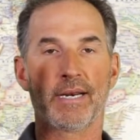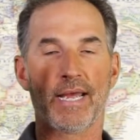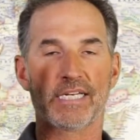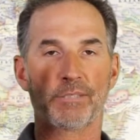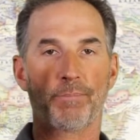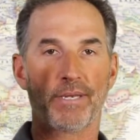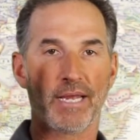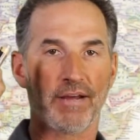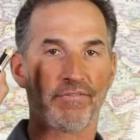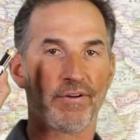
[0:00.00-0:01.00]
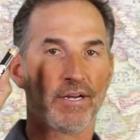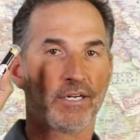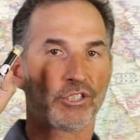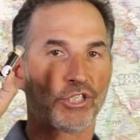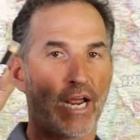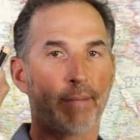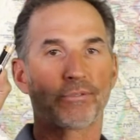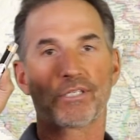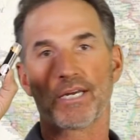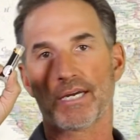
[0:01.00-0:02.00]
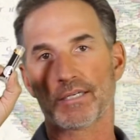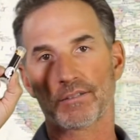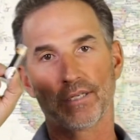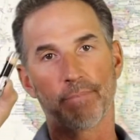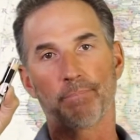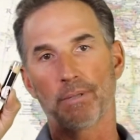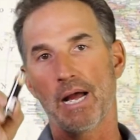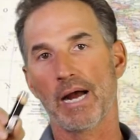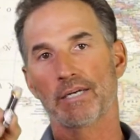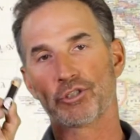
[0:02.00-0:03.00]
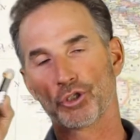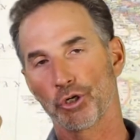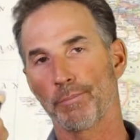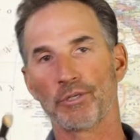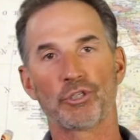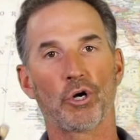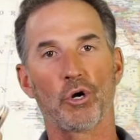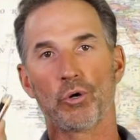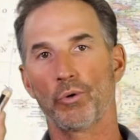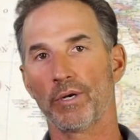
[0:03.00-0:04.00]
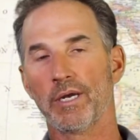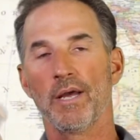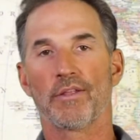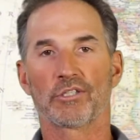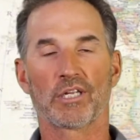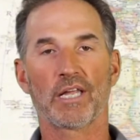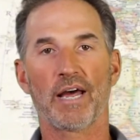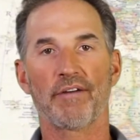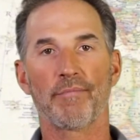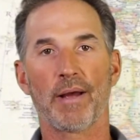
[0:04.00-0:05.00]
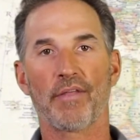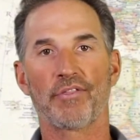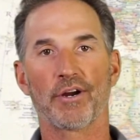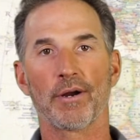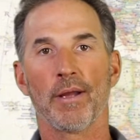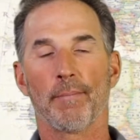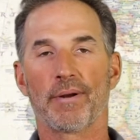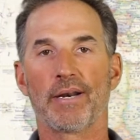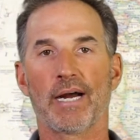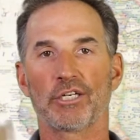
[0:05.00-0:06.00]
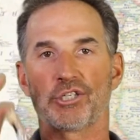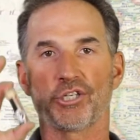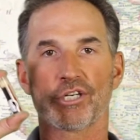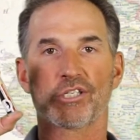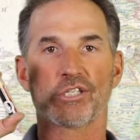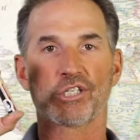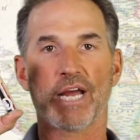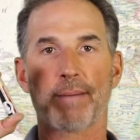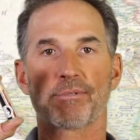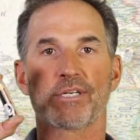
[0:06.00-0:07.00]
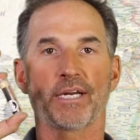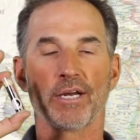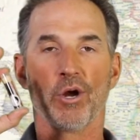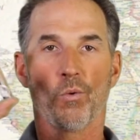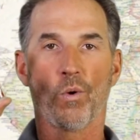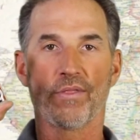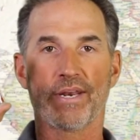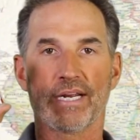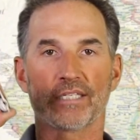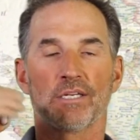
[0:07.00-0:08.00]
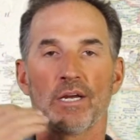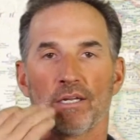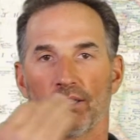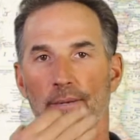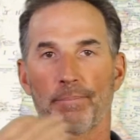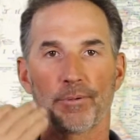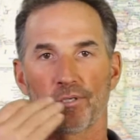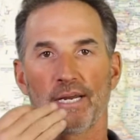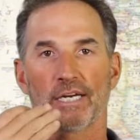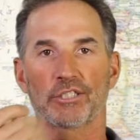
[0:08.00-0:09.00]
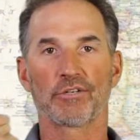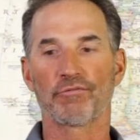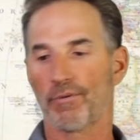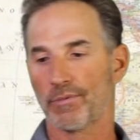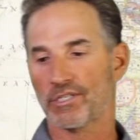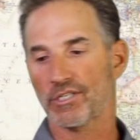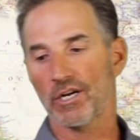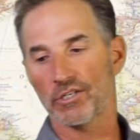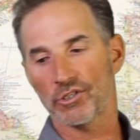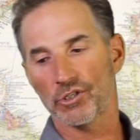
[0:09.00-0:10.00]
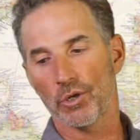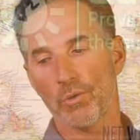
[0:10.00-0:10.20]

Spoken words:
SPF chapstick, lip block, dermatone. There's a lot of them out there, but not just a chapstick, one that has lip protection from the sun. So